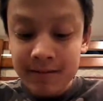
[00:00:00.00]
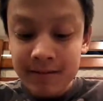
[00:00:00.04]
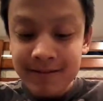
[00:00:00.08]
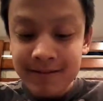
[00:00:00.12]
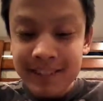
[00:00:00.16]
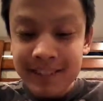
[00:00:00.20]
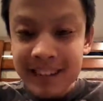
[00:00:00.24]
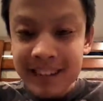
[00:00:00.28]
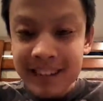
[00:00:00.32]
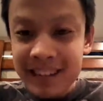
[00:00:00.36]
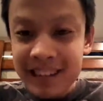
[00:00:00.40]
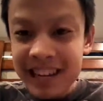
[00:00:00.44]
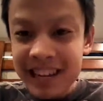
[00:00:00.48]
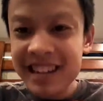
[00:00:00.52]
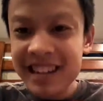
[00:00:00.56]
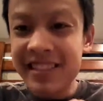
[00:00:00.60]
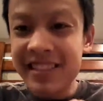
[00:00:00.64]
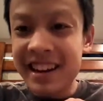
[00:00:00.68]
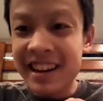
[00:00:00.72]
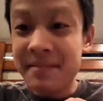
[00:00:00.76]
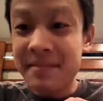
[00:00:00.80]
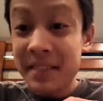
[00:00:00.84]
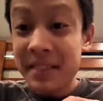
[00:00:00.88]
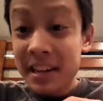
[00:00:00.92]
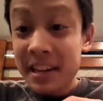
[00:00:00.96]
Anyway,
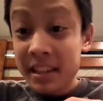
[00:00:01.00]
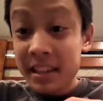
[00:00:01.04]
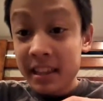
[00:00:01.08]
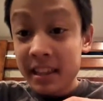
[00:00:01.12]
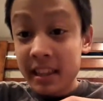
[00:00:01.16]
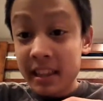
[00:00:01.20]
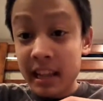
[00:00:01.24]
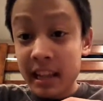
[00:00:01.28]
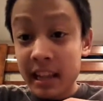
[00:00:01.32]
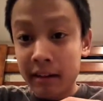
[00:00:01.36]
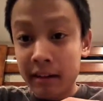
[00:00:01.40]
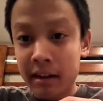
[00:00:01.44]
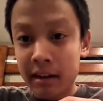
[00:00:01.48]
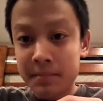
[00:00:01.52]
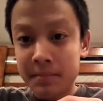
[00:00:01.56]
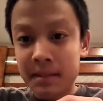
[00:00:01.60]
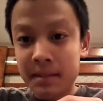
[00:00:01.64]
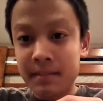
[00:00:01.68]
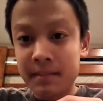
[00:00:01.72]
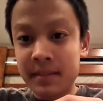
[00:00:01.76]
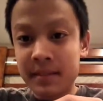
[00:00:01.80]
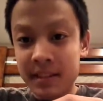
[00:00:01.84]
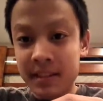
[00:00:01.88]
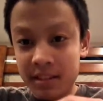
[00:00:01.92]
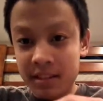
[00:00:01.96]
that wraps up this
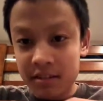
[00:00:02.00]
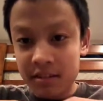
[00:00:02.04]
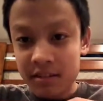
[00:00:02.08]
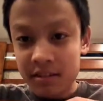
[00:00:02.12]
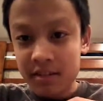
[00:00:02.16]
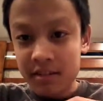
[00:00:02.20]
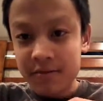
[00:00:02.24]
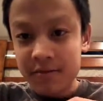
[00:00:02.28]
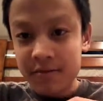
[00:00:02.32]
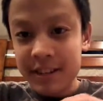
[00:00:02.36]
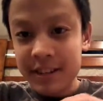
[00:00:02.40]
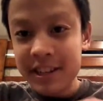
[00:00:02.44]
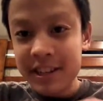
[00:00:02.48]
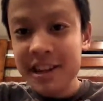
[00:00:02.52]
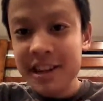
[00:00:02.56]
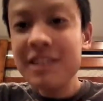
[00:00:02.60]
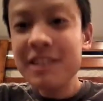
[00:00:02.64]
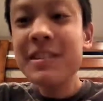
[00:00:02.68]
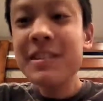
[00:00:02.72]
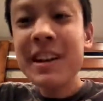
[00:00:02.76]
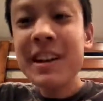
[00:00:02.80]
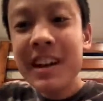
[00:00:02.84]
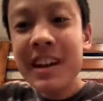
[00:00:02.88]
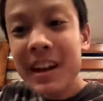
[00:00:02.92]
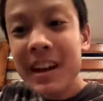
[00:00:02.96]
YouTube video.
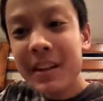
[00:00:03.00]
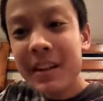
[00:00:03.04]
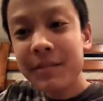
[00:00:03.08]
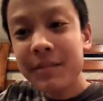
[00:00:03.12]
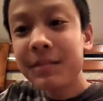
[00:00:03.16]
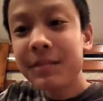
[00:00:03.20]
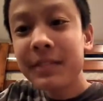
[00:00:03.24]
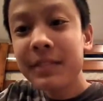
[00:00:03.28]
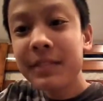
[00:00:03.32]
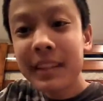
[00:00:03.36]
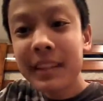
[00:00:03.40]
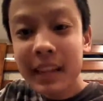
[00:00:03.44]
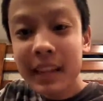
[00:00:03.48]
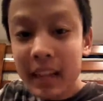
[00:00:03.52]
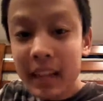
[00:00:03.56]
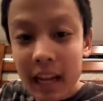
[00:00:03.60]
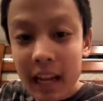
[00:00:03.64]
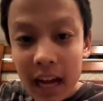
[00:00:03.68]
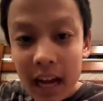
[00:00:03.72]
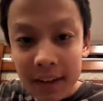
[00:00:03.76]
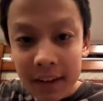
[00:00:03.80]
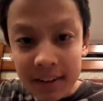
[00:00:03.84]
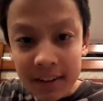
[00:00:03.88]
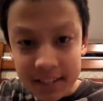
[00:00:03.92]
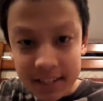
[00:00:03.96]
Have a nice
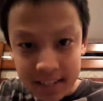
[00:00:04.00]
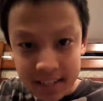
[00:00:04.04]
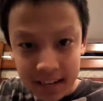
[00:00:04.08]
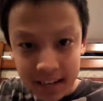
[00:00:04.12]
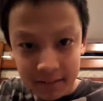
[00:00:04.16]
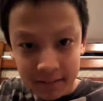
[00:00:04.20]
day, everyone.